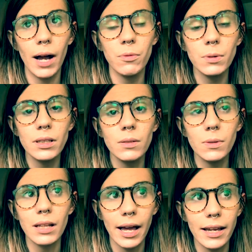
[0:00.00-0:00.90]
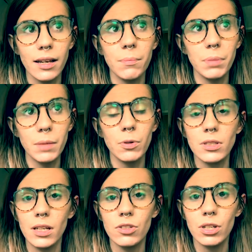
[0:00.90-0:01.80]
I really would like people
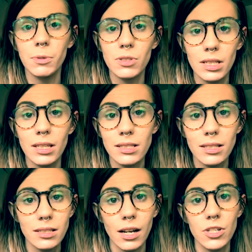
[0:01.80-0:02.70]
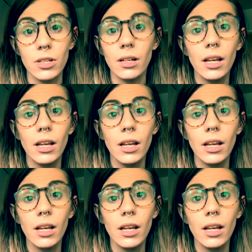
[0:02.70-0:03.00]
to contribute to this discussion.